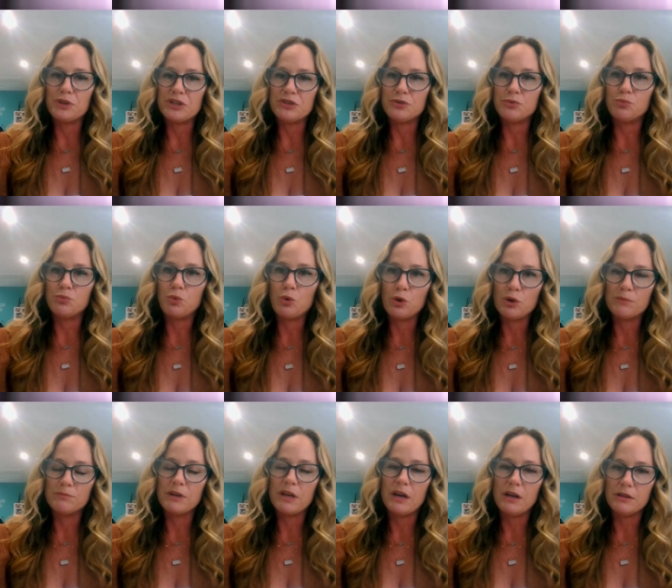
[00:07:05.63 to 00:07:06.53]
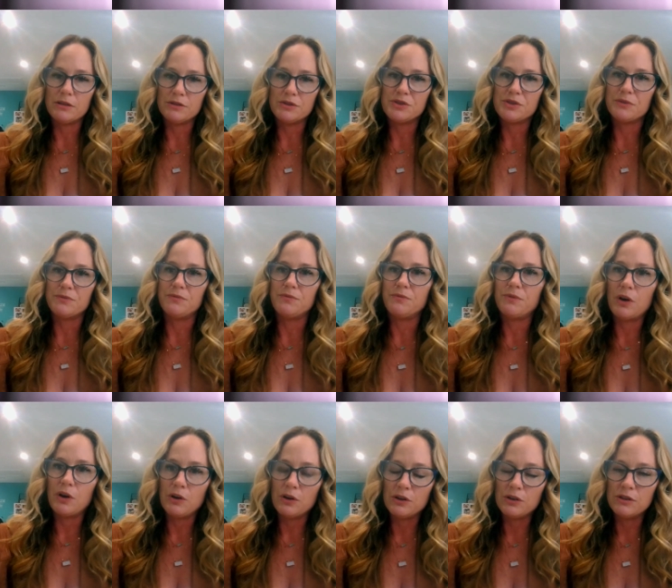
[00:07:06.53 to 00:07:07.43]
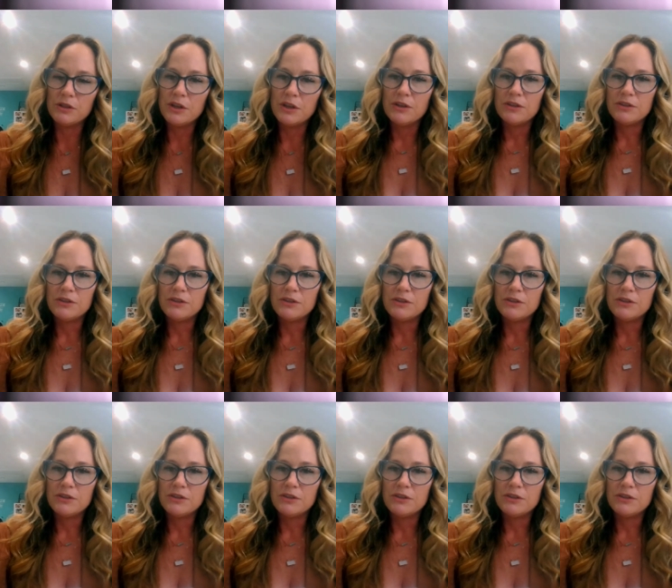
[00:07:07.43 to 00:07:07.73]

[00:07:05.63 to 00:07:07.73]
rich, warm colors of fall,